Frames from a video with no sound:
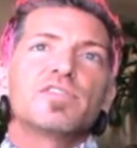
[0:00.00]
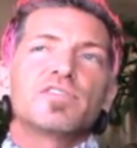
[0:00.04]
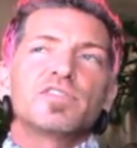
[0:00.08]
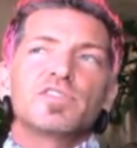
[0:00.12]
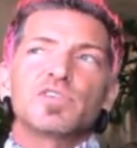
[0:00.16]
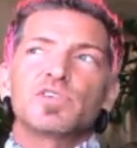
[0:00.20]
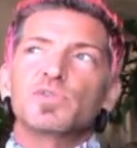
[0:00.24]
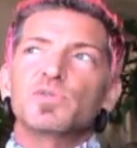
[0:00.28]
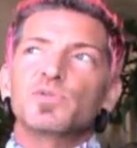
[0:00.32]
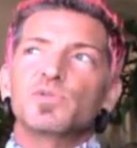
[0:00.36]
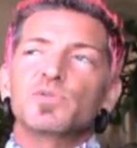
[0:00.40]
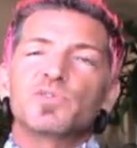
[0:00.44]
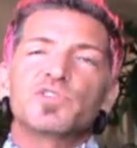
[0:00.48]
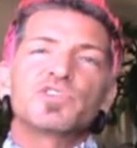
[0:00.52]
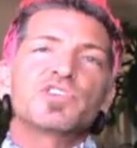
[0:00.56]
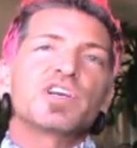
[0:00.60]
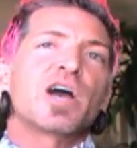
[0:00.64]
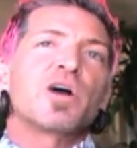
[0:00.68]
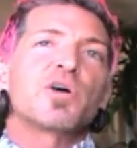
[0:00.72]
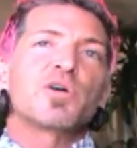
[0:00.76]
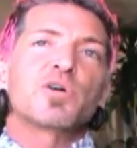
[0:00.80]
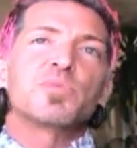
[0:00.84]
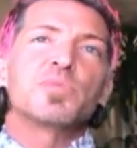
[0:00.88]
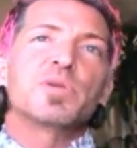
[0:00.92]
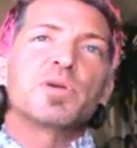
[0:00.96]
to
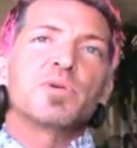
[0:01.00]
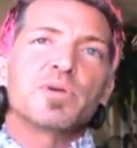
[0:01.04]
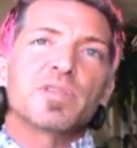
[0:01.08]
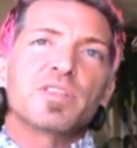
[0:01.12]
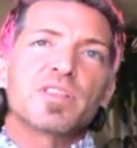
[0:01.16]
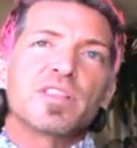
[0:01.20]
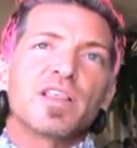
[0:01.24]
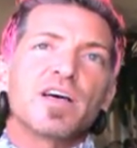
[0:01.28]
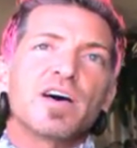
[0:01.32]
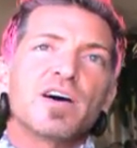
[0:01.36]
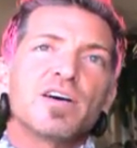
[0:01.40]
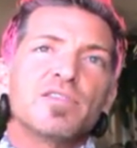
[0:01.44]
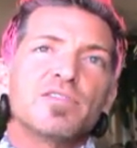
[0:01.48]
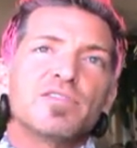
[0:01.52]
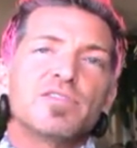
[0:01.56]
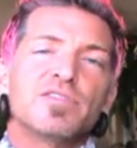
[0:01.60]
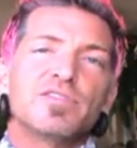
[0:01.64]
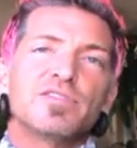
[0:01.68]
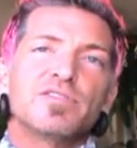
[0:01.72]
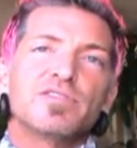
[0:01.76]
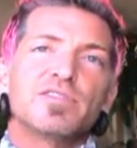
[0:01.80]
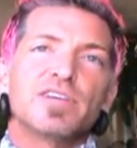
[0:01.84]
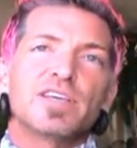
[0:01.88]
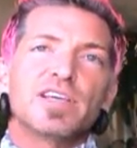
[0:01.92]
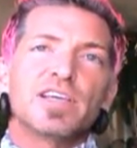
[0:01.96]
shower me with love
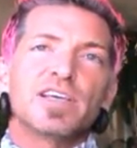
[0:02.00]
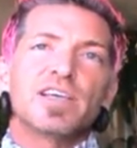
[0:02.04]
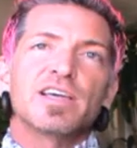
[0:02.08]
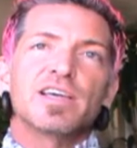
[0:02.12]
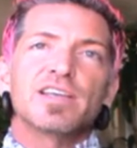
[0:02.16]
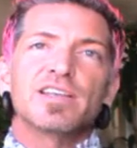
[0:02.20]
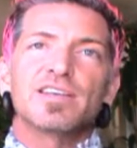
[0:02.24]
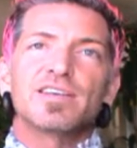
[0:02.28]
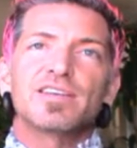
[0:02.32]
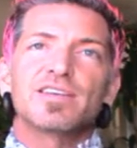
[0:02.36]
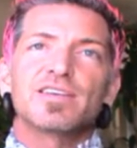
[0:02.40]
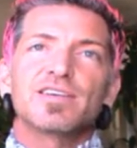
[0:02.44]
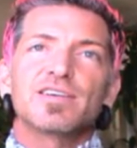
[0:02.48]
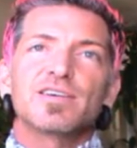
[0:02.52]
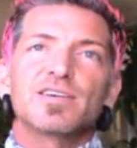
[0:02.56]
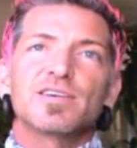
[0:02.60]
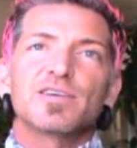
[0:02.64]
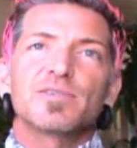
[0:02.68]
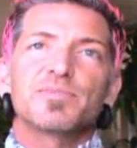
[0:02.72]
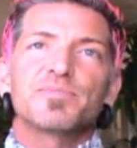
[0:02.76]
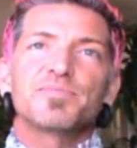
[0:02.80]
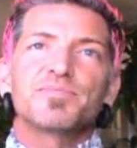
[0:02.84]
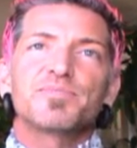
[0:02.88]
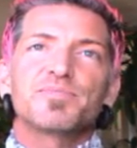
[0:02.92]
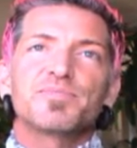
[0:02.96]
and
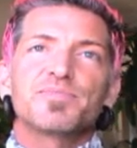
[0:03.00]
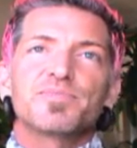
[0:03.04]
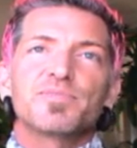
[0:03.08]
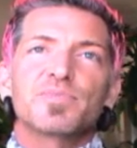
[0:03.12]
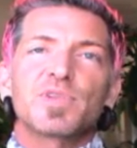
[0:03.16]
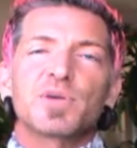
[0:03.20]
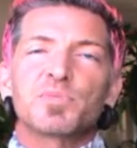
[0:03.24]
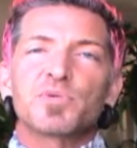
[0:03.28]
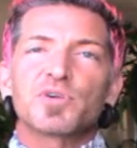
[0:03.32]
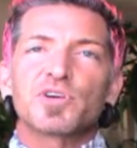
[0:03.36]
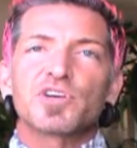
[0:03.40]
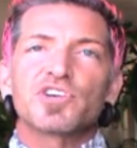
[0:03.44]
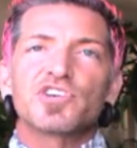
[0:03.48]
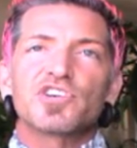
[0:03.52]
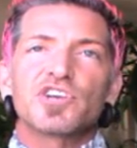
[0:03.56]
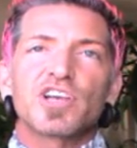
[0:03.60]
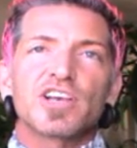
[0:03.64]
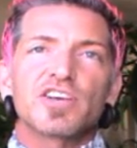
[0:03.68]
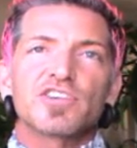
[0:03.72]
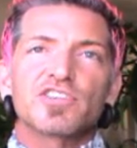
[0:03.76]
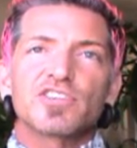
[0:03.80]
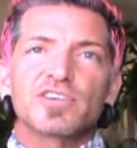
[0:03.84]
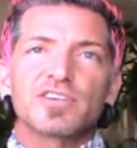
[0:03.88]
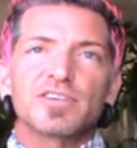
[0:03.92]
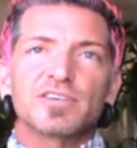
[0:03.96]

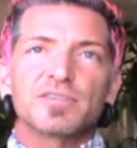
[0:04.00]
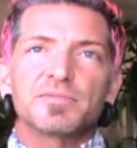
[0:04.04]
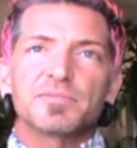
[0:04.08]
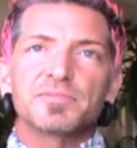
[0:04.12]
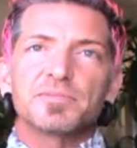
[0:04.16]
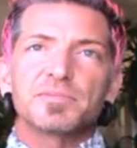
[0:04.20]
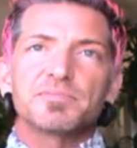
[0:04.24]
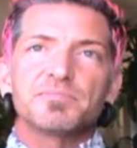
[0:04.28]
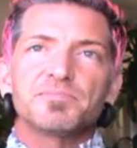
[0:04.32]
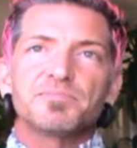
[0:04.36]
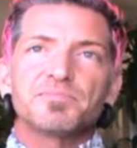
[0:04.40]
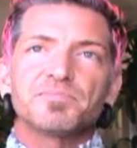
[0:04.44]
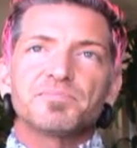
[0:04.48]
appreciation.